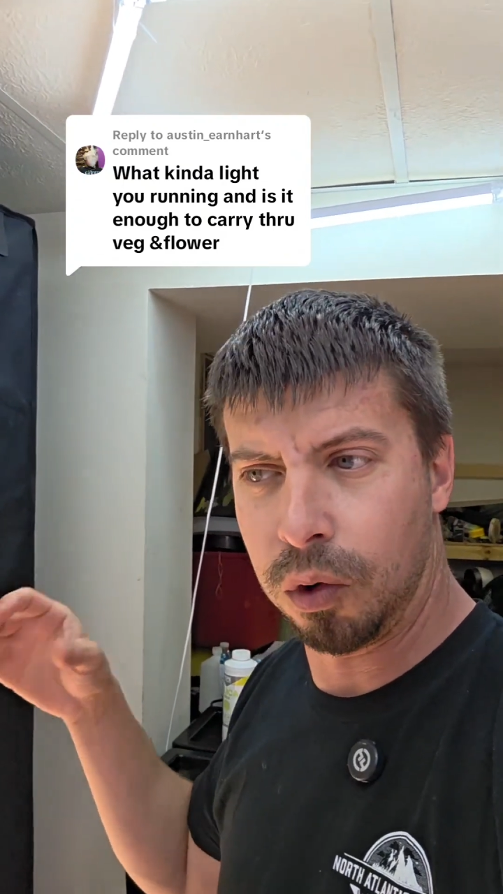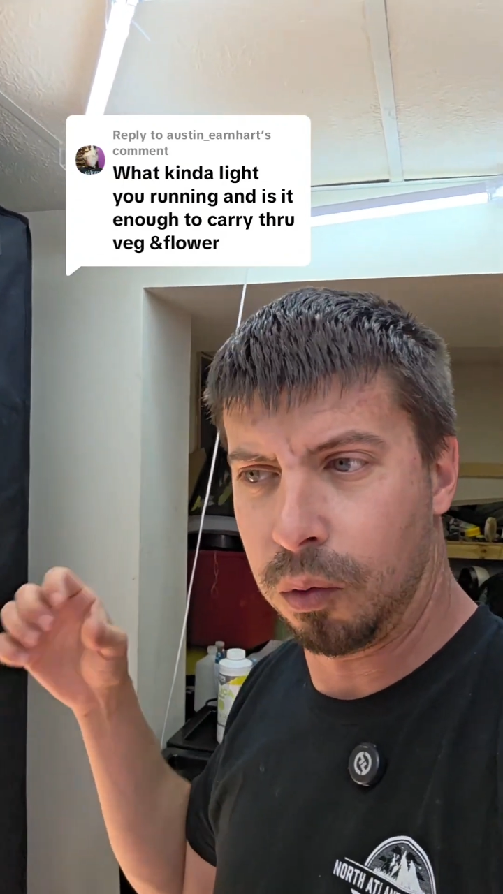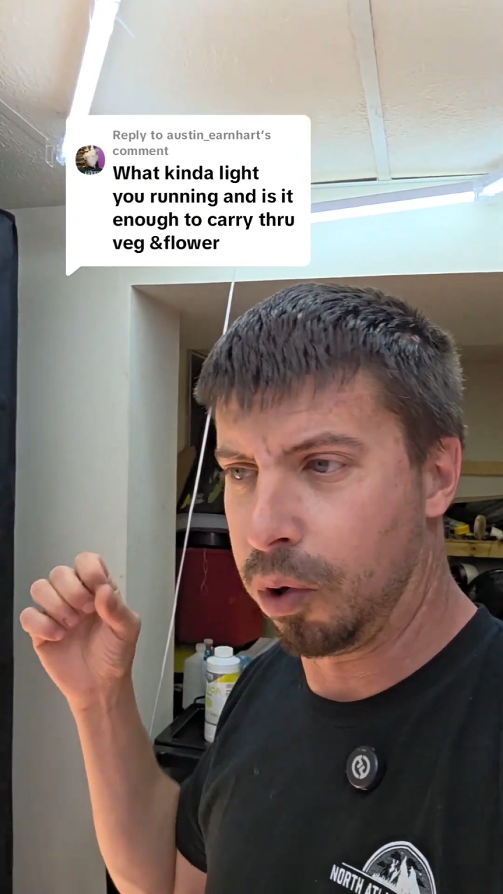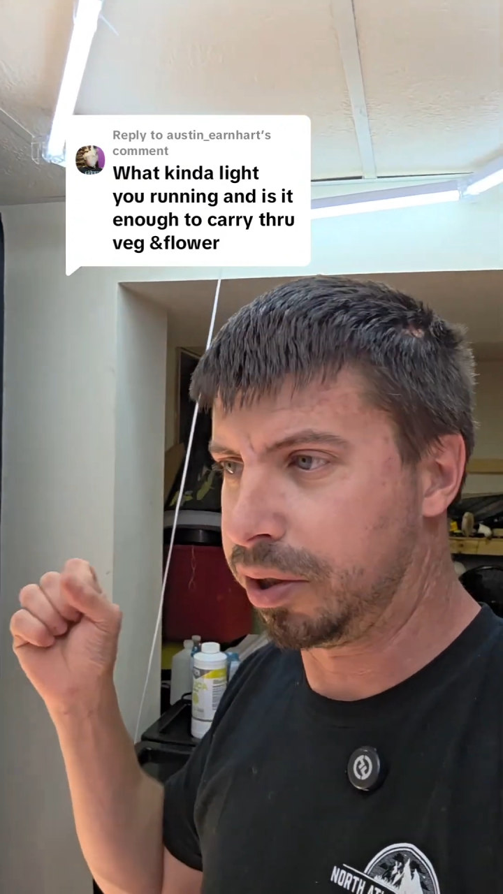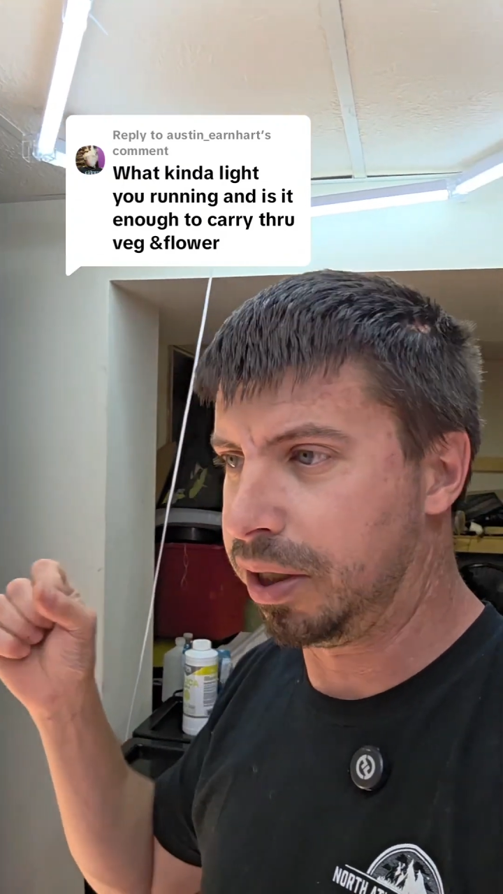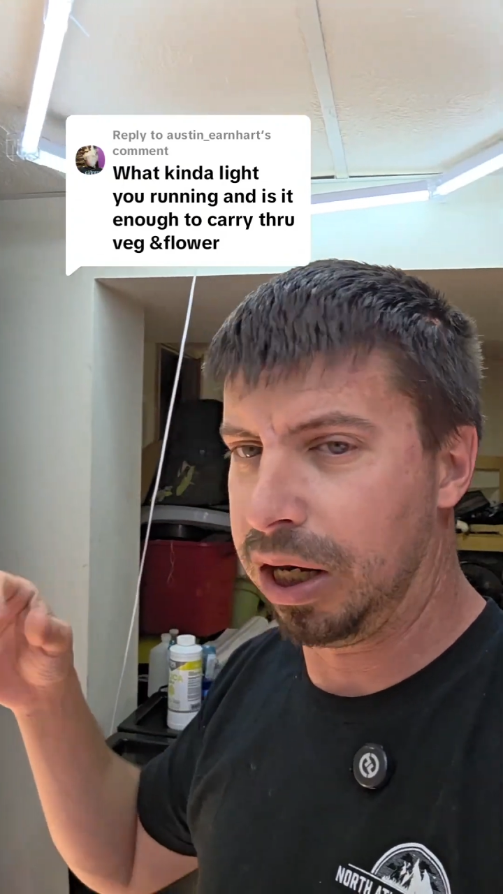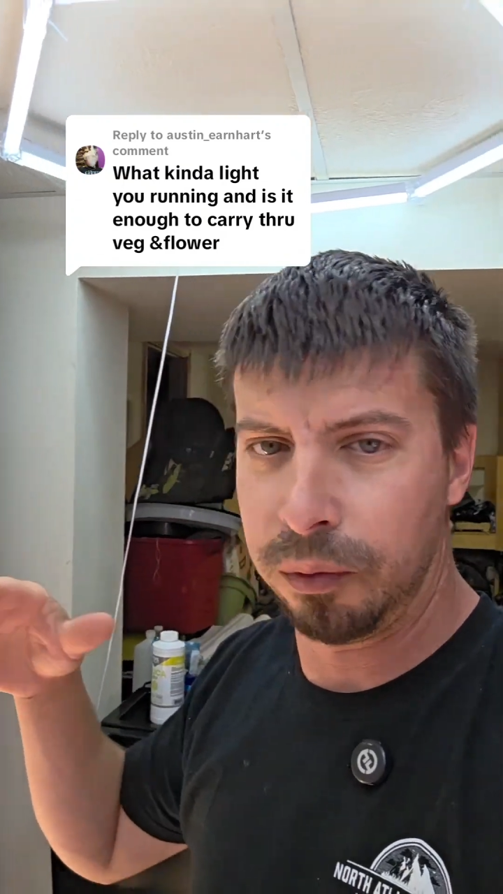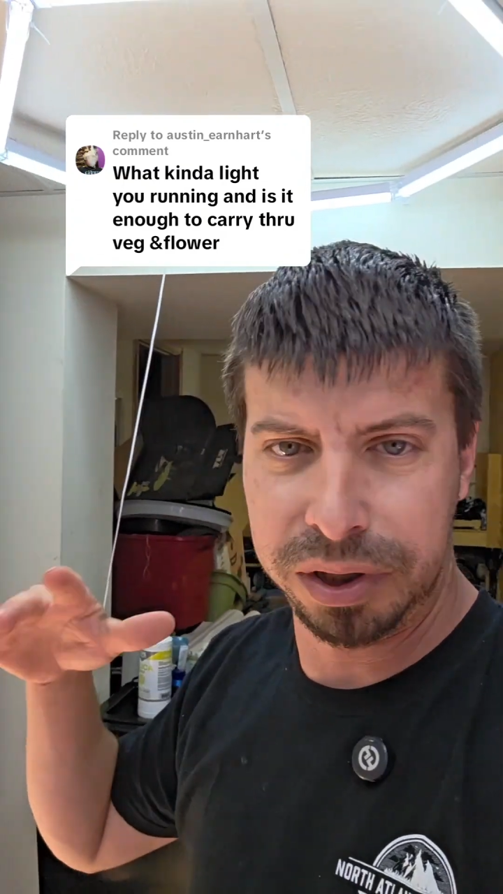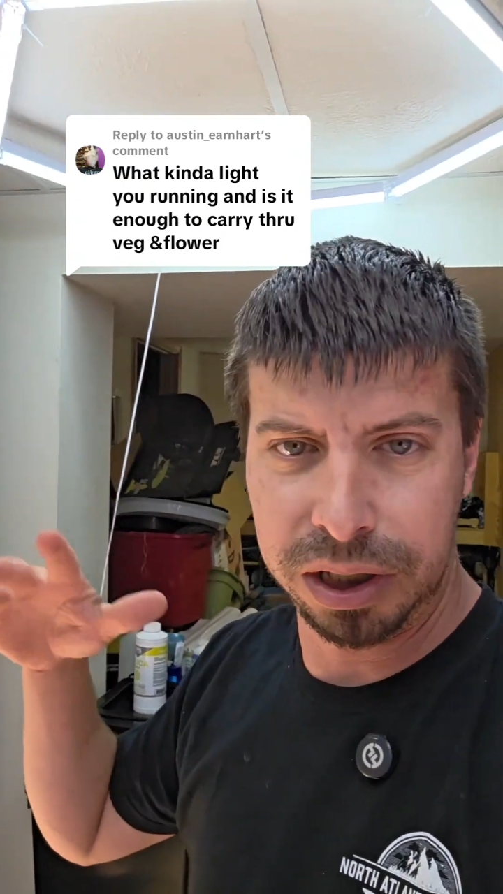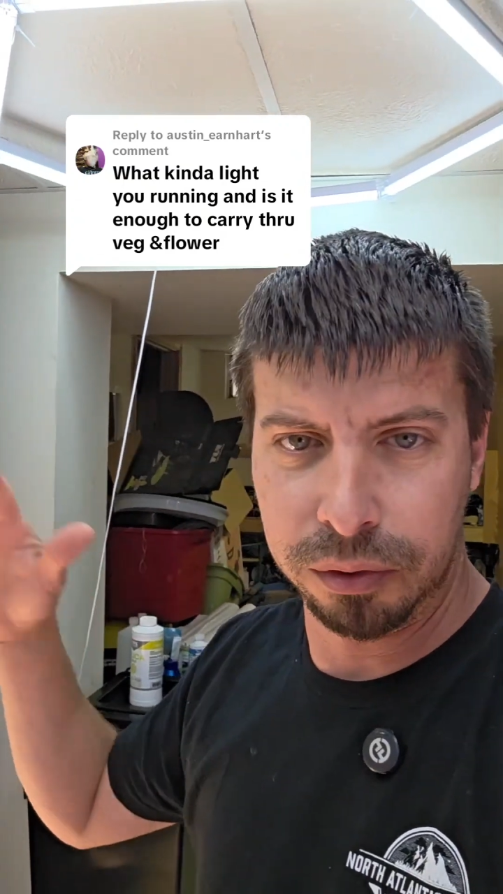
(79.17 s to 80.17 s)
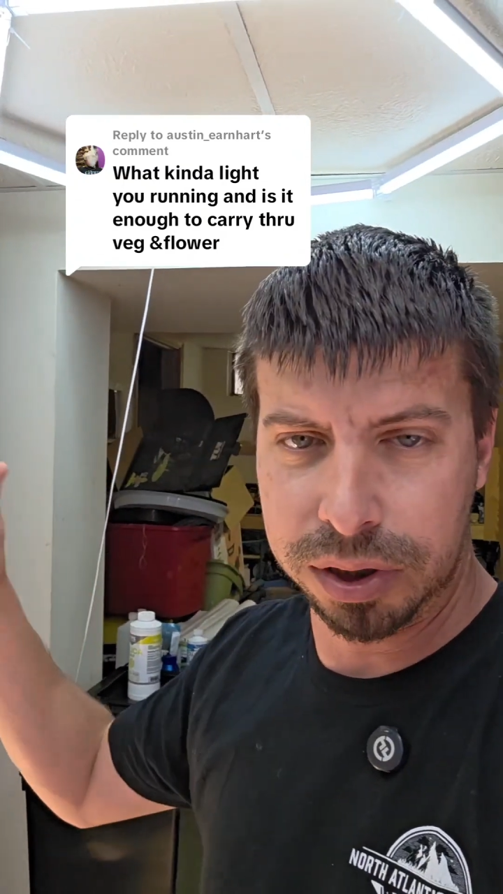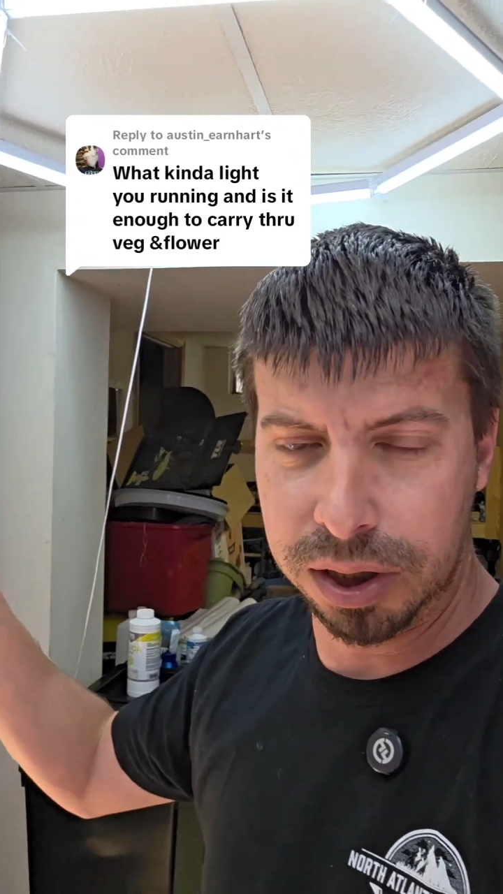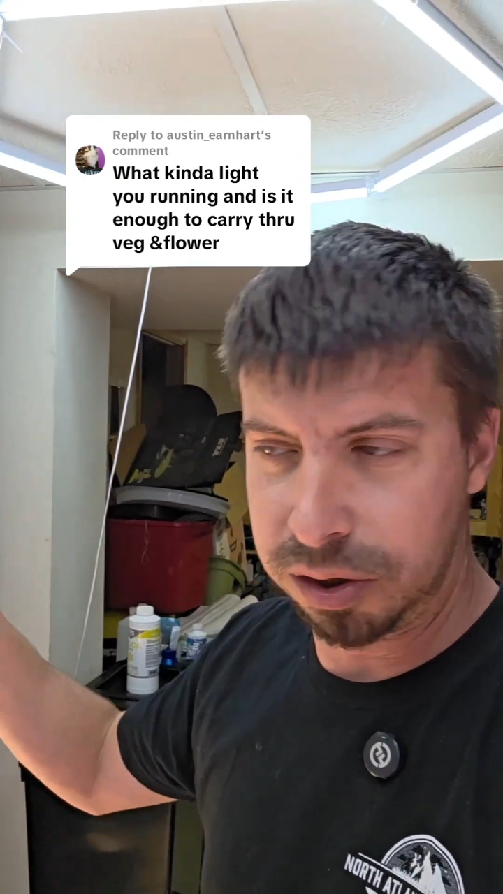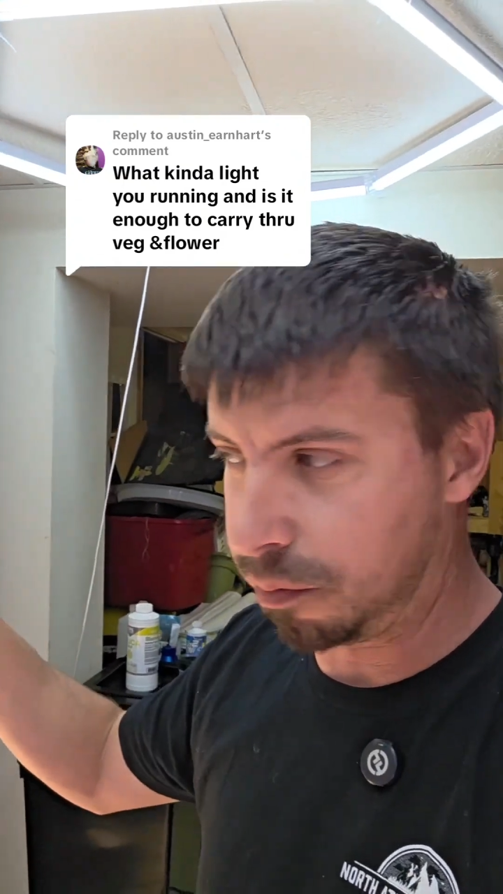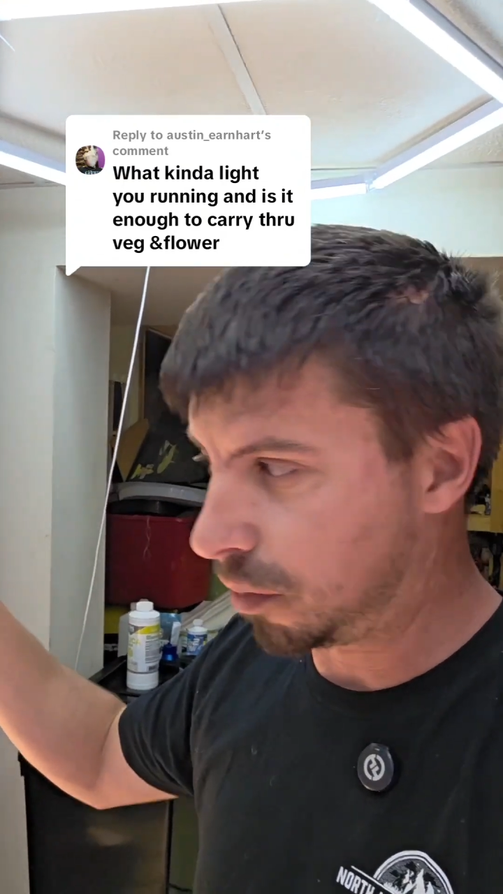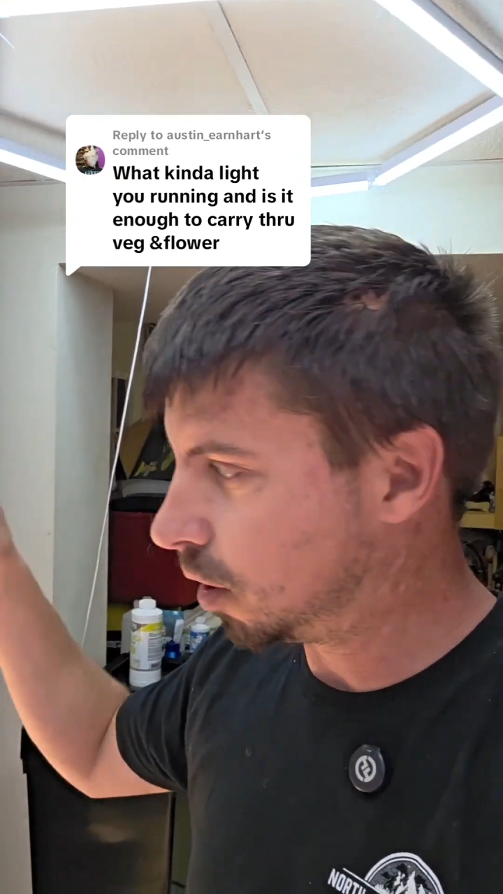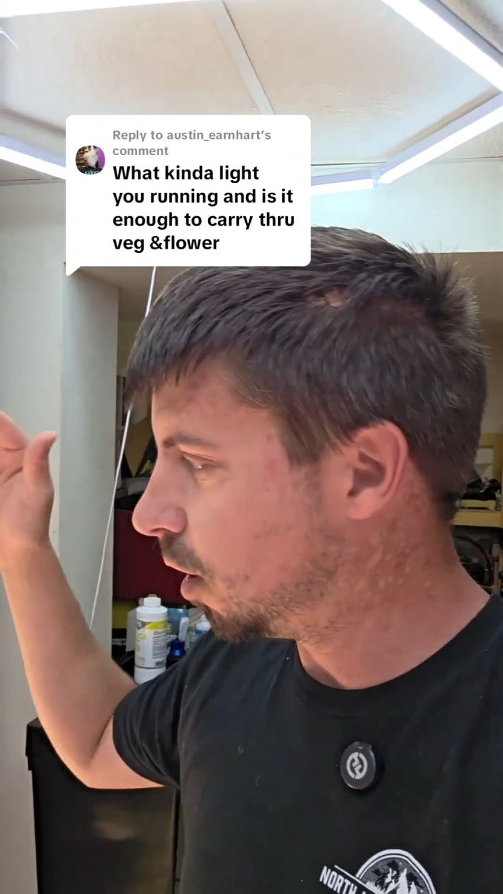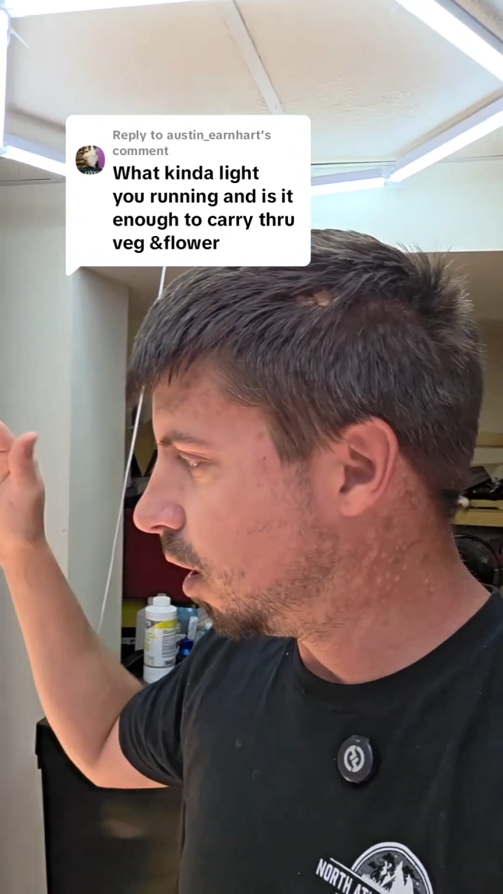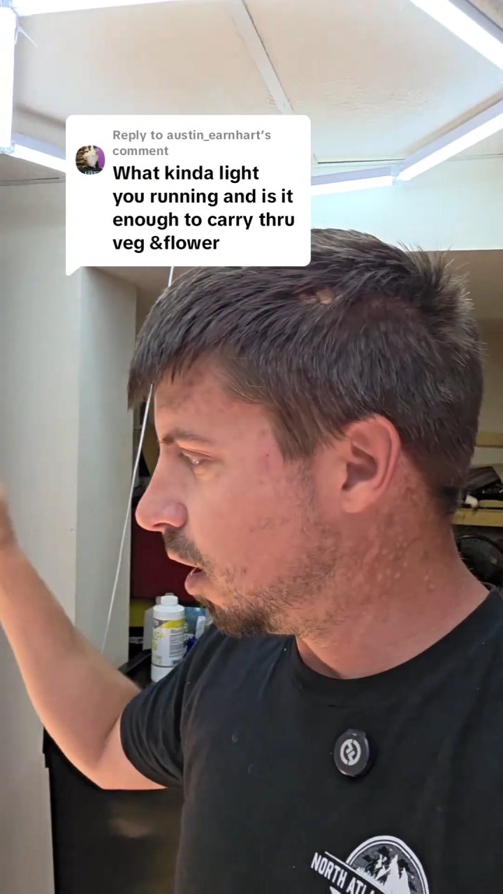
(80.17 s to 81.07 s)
or work together with the other systems.